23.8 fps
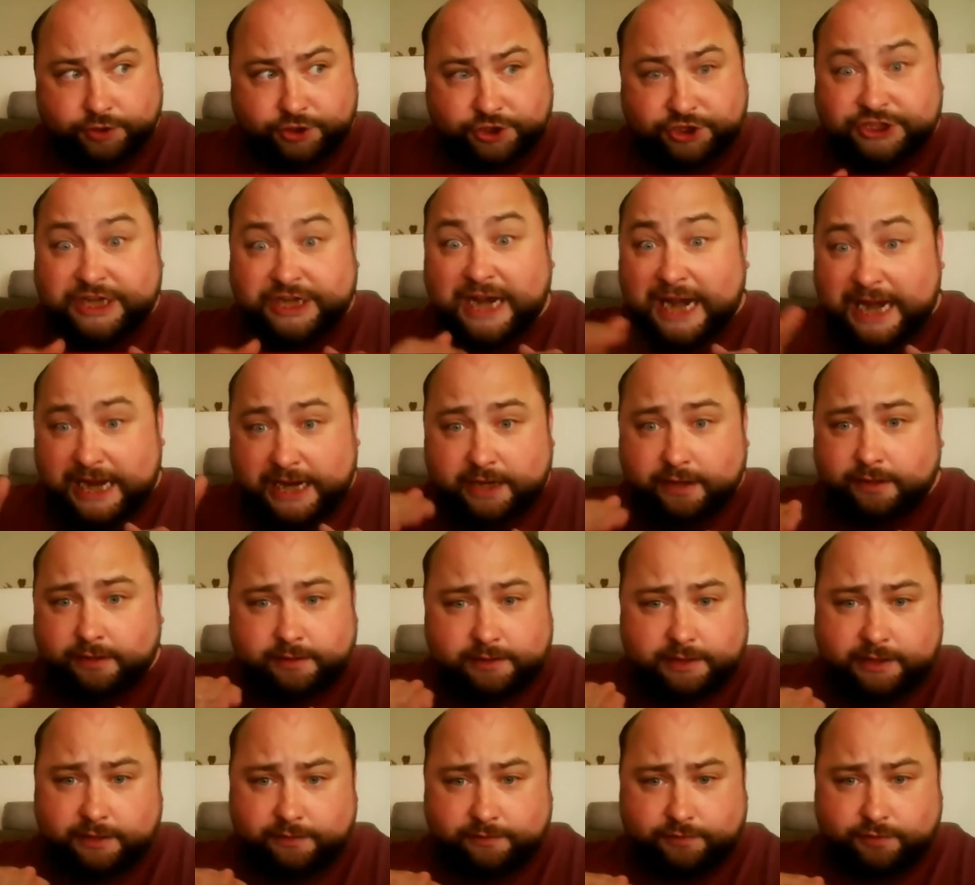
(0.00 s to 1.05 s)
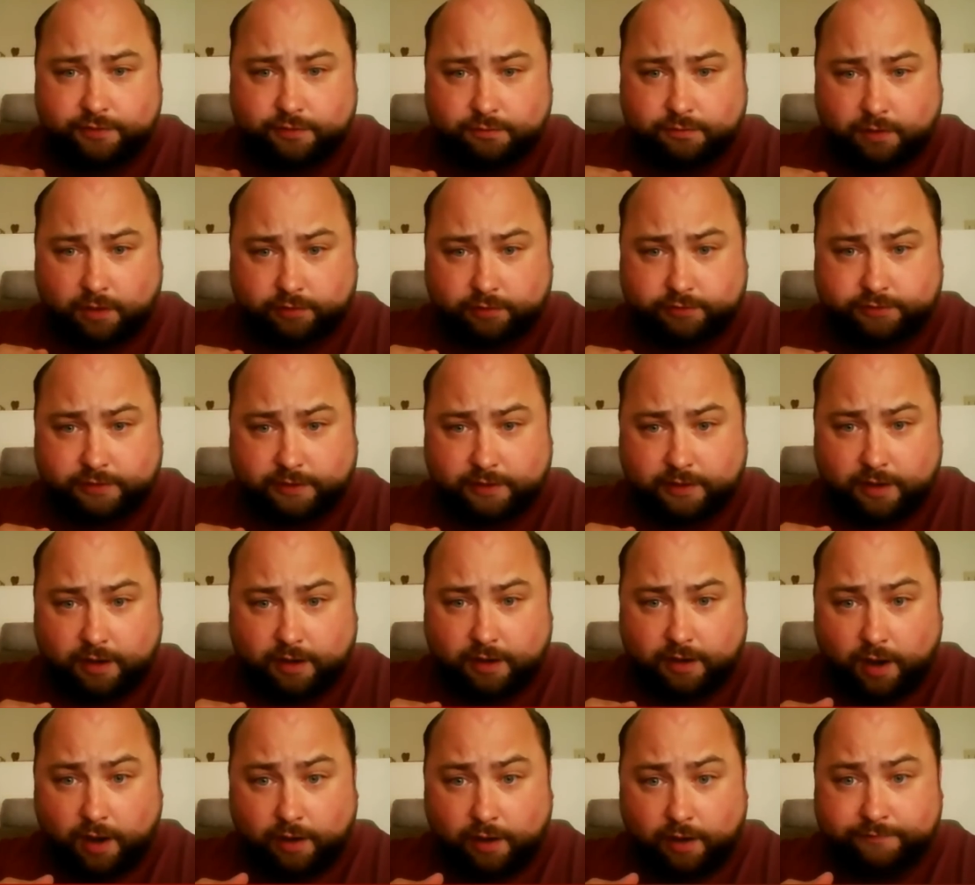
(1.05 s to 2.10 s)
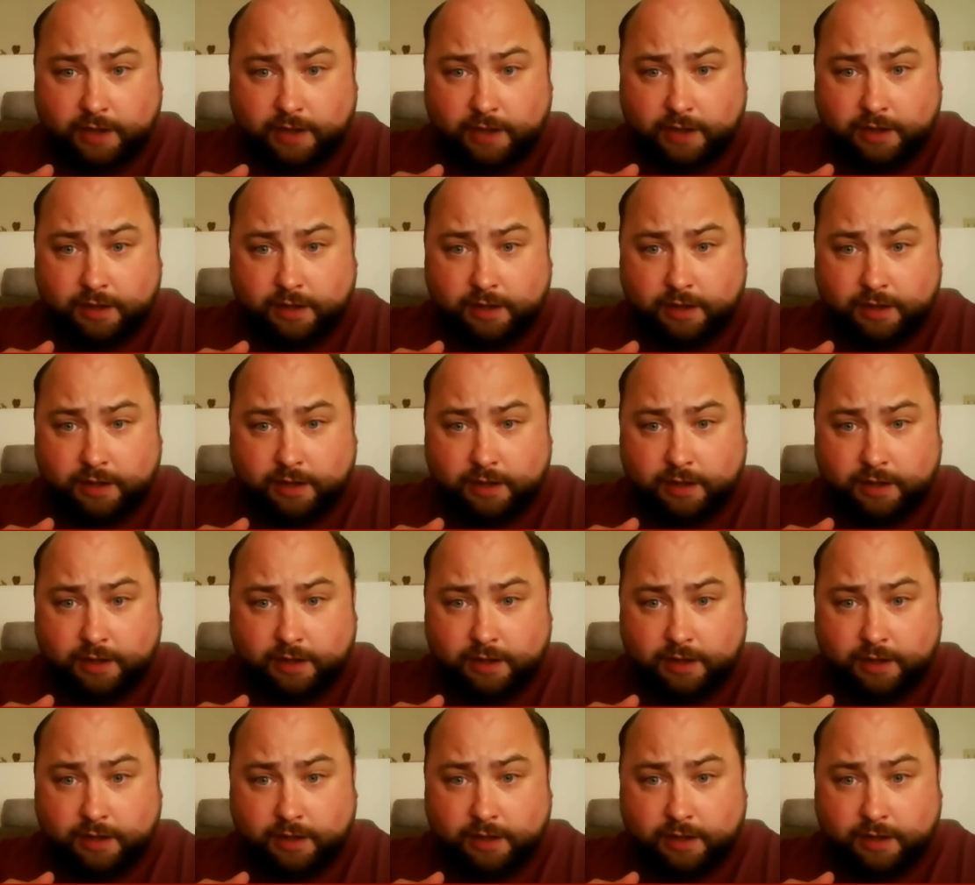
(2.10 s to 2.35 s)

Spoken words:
shade, if you want, of